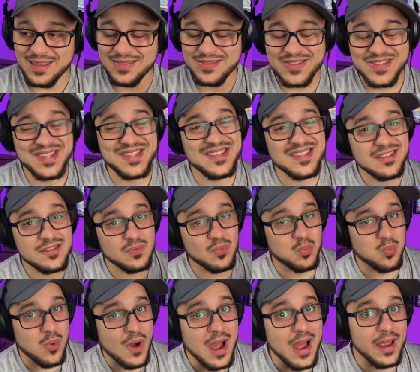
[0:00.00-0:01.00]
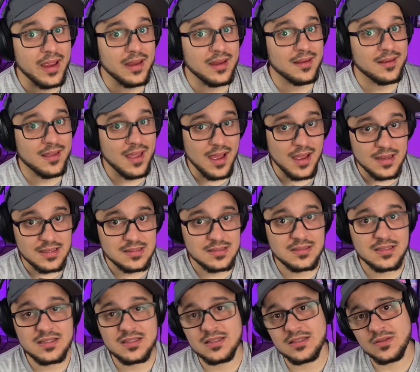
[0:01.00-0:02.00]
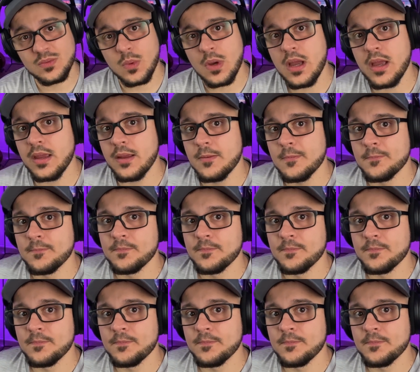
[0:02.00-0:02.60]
This is why, guys. This is why